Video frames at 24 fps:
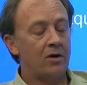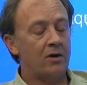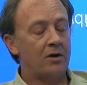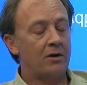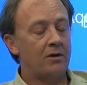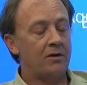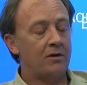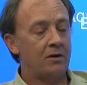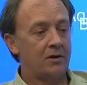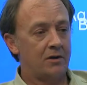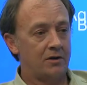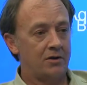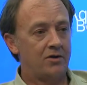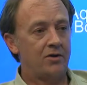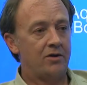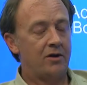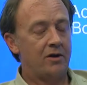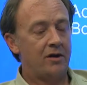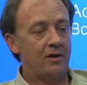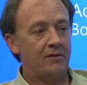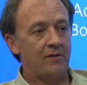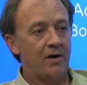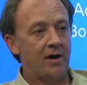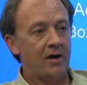got a
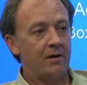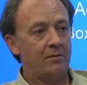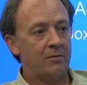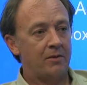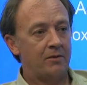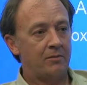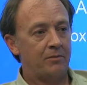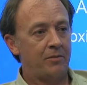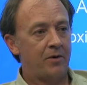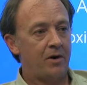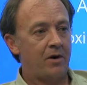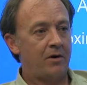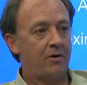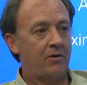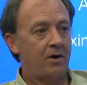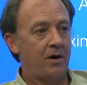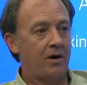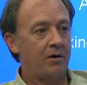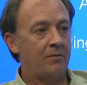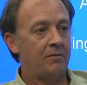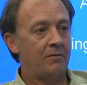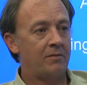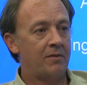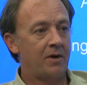junior development
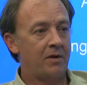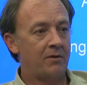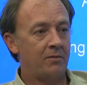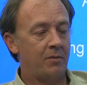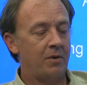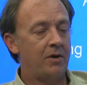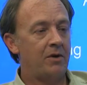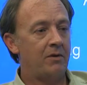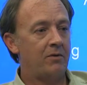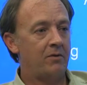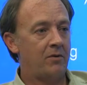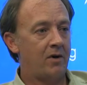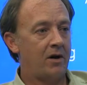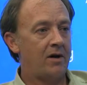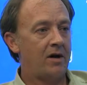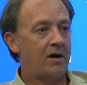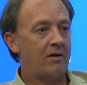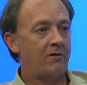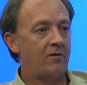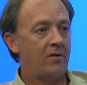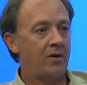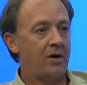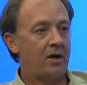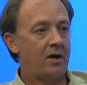program that we run
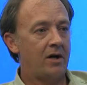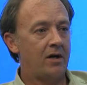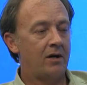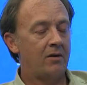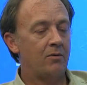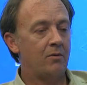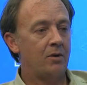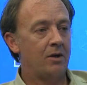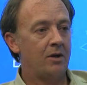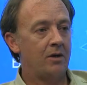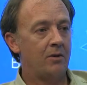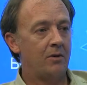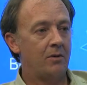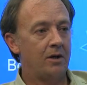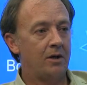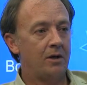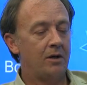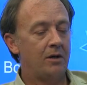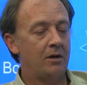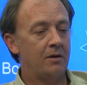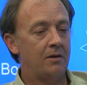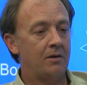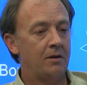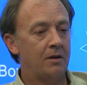every year.
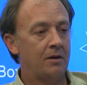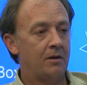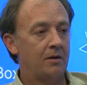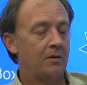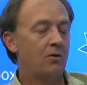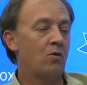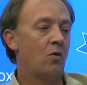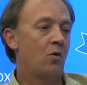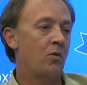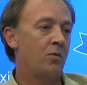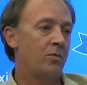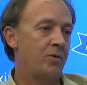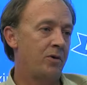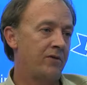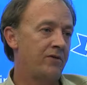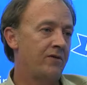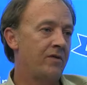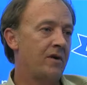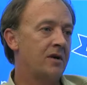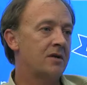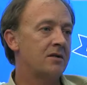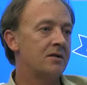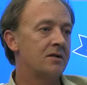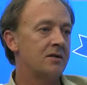We incorporate
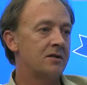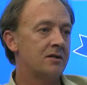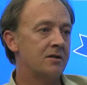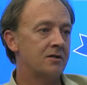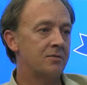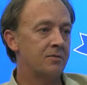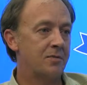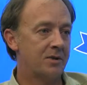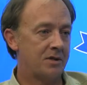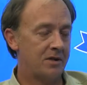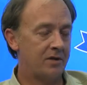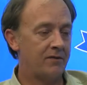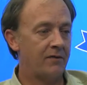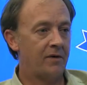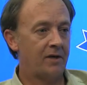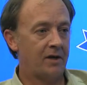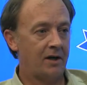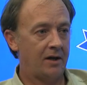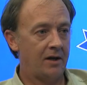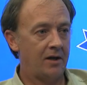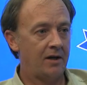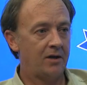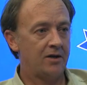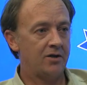funds
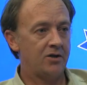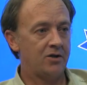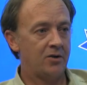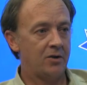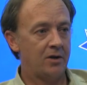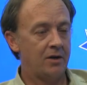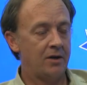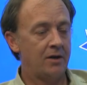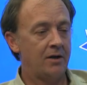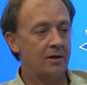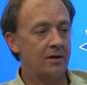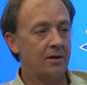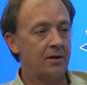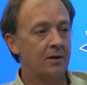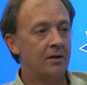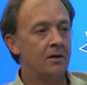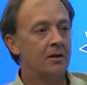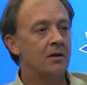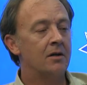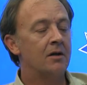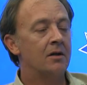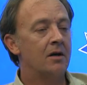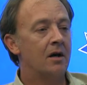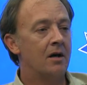specifically into it
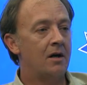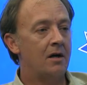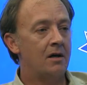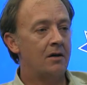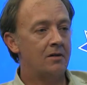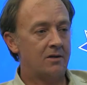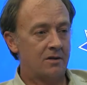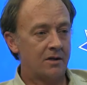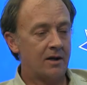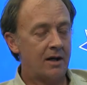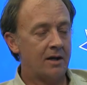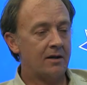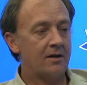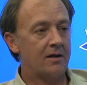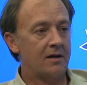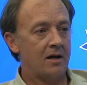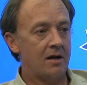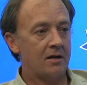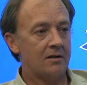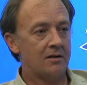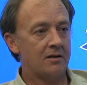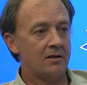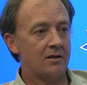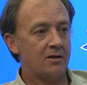to get the
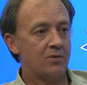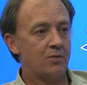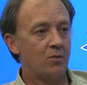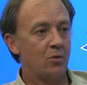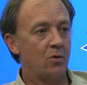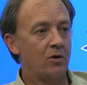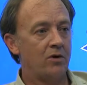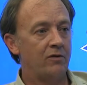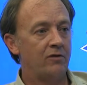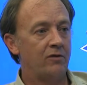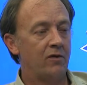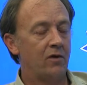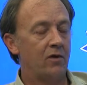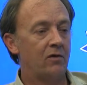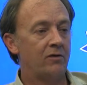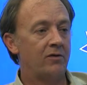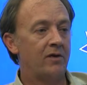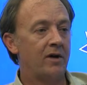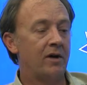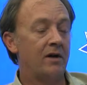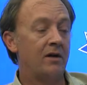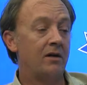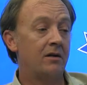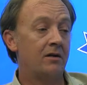youngsters more
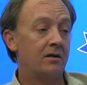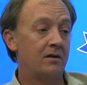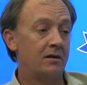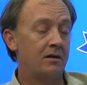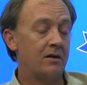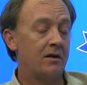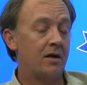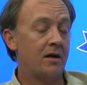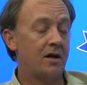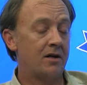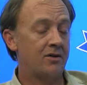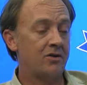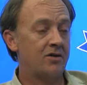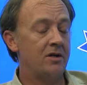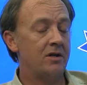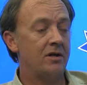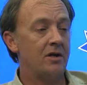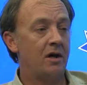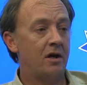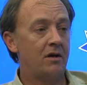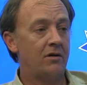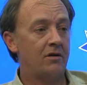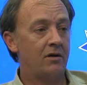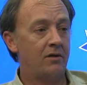involved. And actually
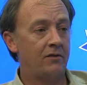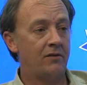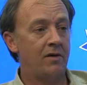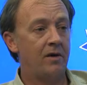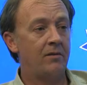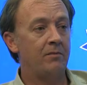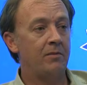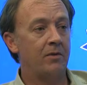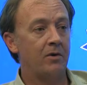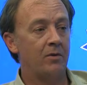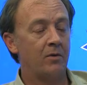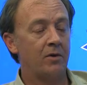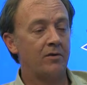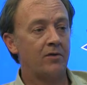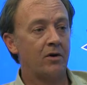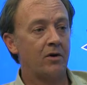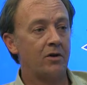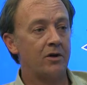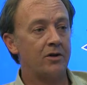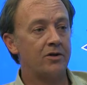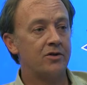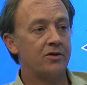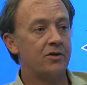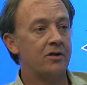now in November we've
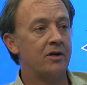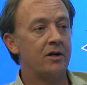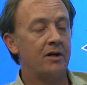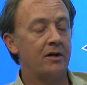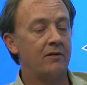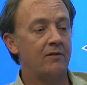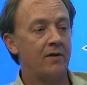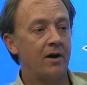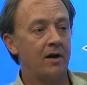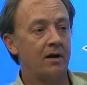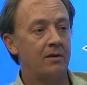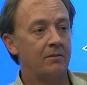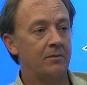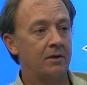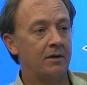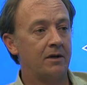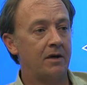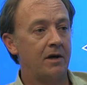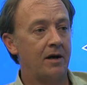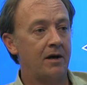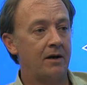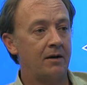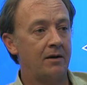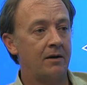got a junior
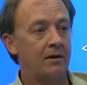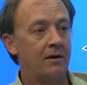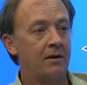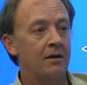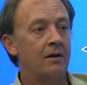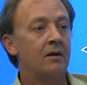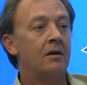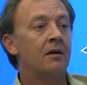development day.